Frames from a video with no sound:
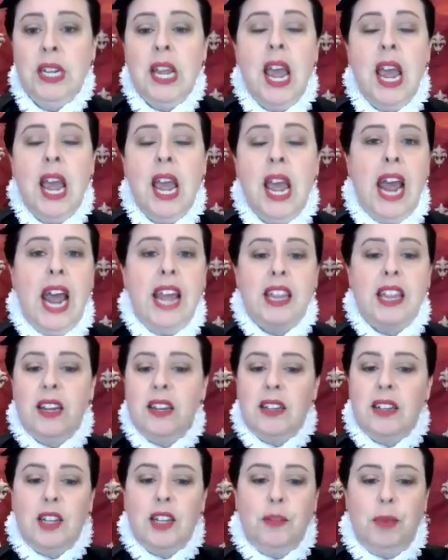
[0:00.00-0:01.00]
And
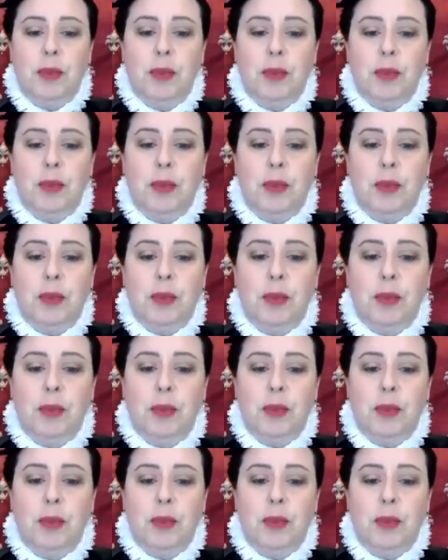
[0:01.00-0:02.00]
the buttons are
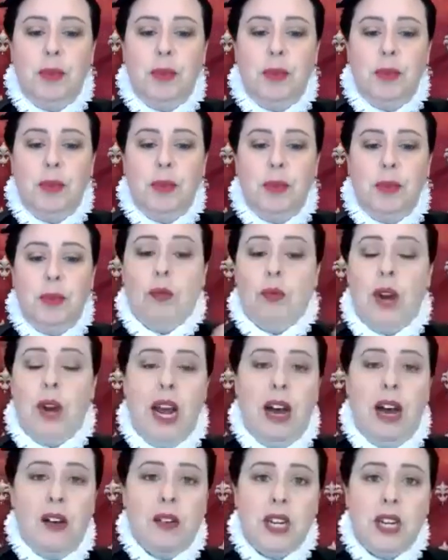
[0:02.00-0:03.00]
small and they
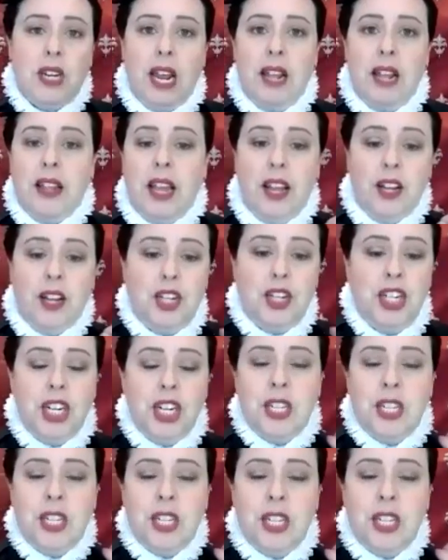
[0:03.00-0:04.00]
are round and they are
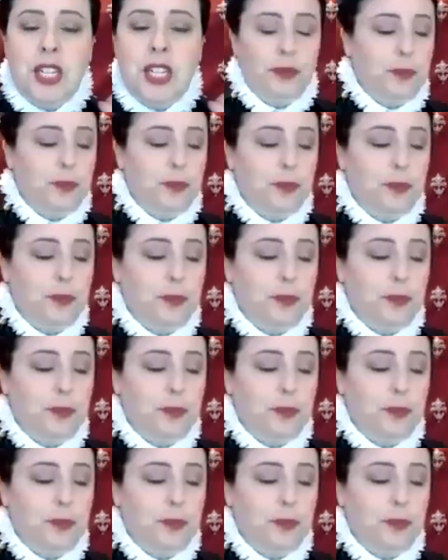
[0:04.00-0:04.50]
just delightful.